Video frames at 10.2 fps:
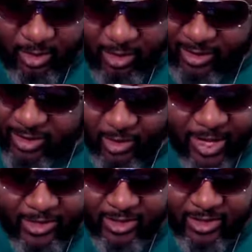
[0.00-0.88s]
All right?
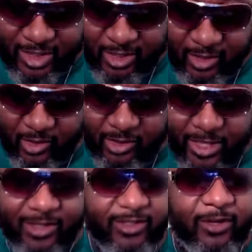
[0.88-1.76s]
Don't hesitate. You don't
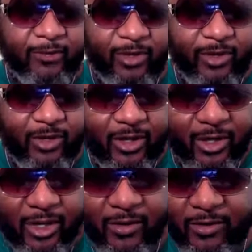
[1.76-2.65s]
like something you're
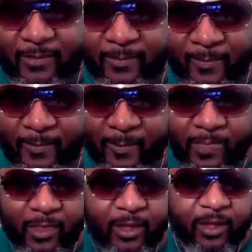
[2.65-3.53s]
hearing,
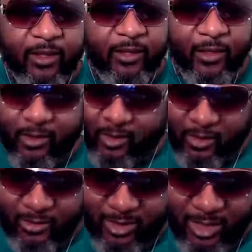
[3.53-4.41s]
you
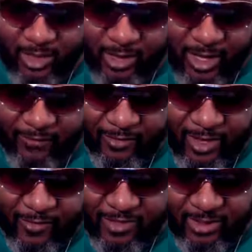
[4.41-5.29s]
know what I'm saying? You
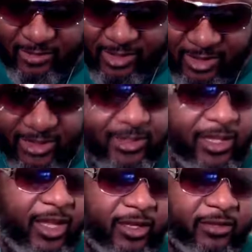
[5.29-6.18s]
have something to say
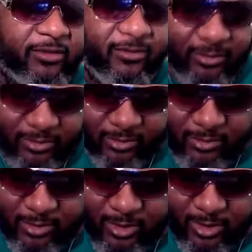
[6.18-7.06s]
it.
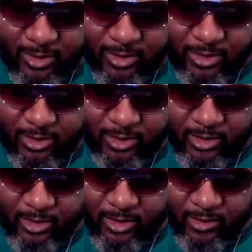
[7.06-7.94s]

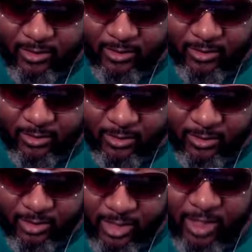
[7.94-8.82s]
You know?
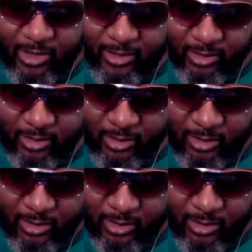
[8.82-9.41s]
Say it.